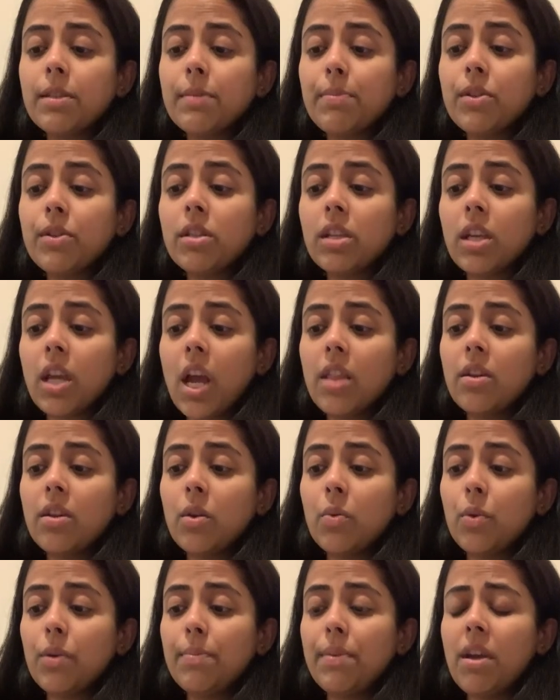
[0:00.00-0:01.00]
put
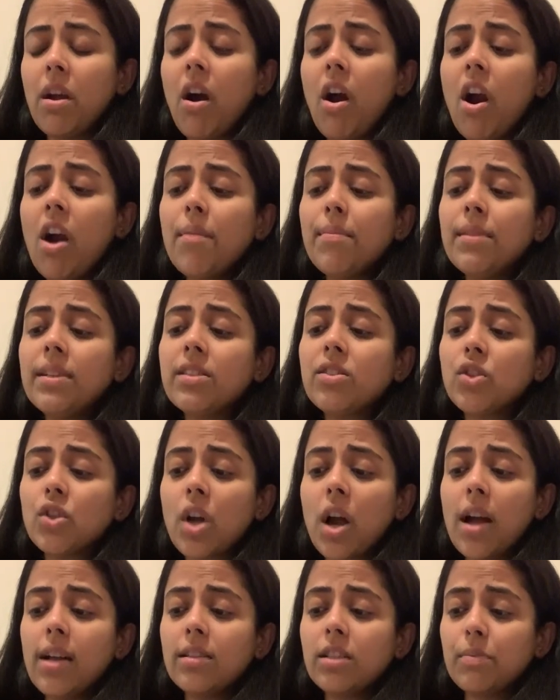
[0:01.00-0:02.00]
together would be harmless
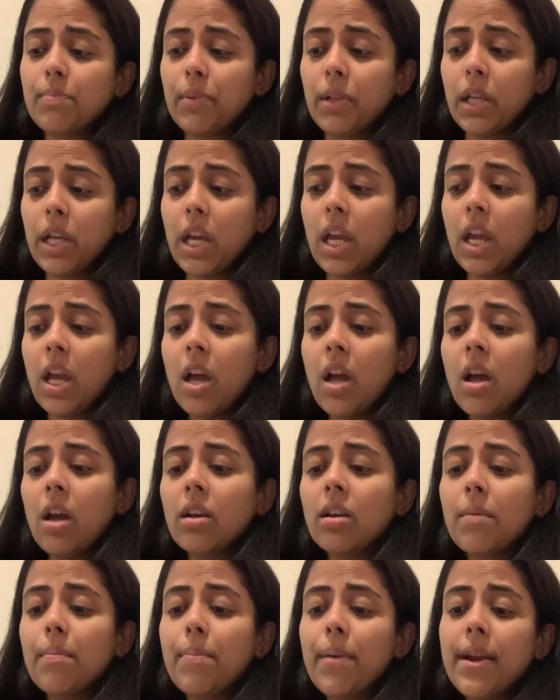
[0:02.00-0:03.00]
child's play
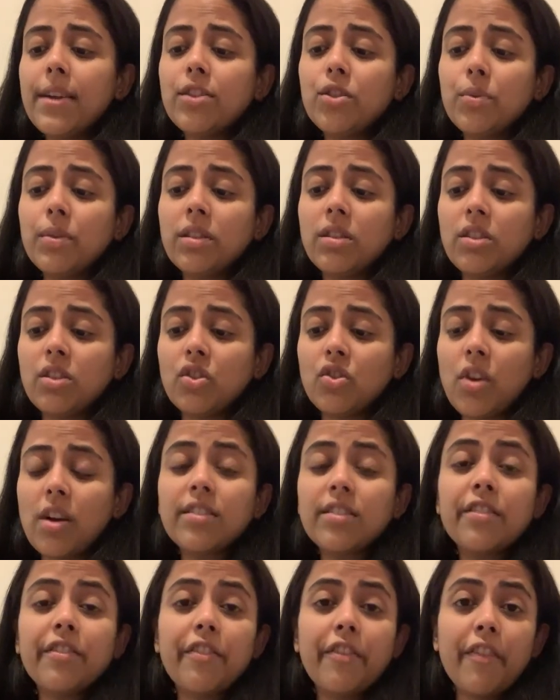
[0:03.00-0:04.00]
compared to its
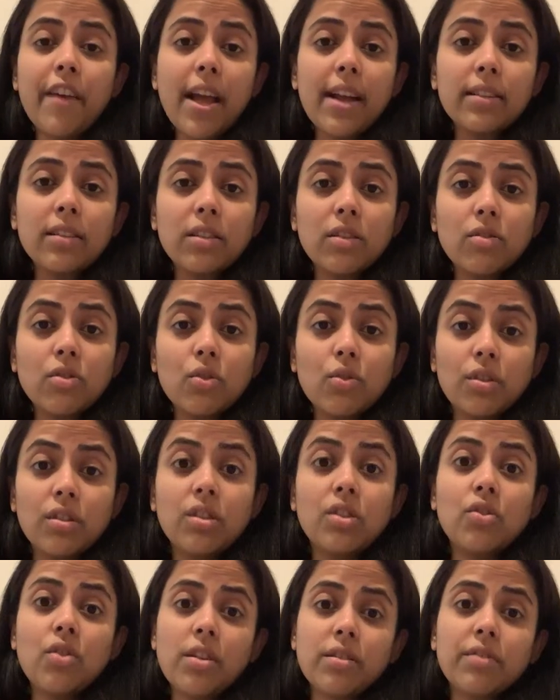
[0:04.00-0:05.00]
destructive effects. So the
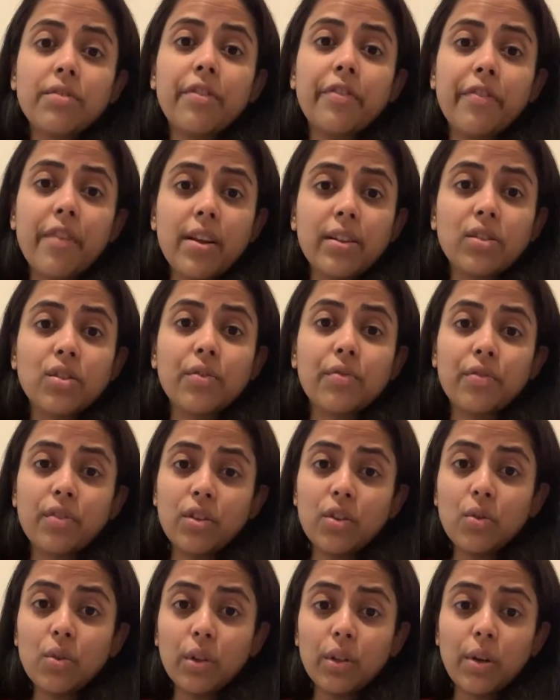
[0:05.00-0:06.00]
destructive effects of a
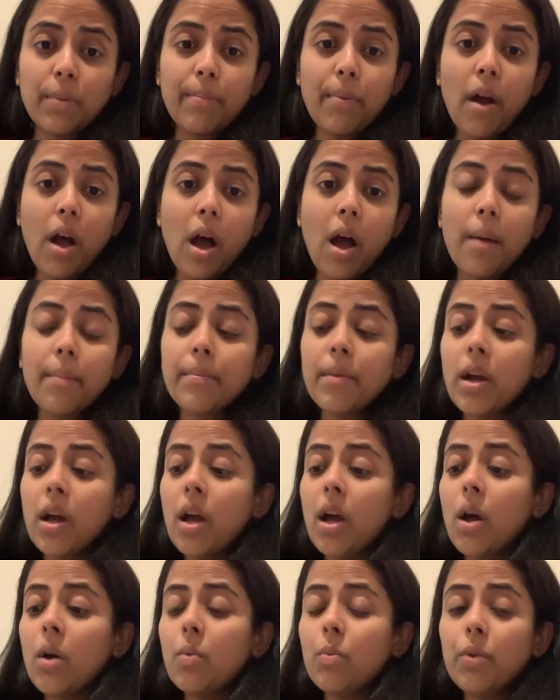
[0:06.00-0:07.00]
nuclear bomb
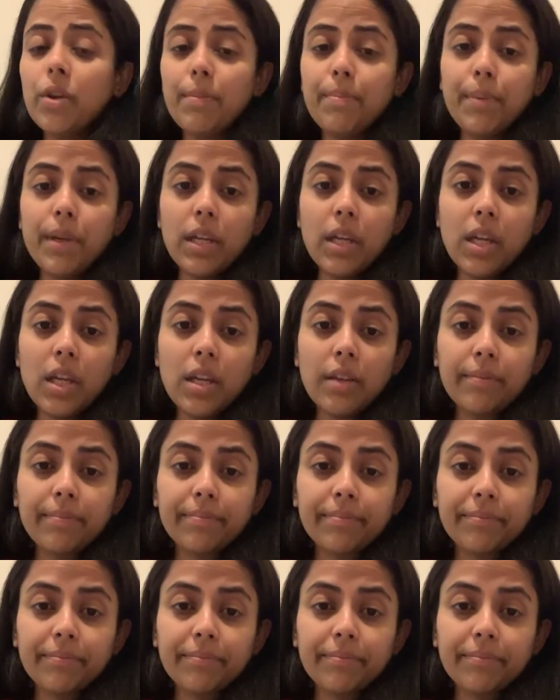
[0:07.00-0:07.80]
would be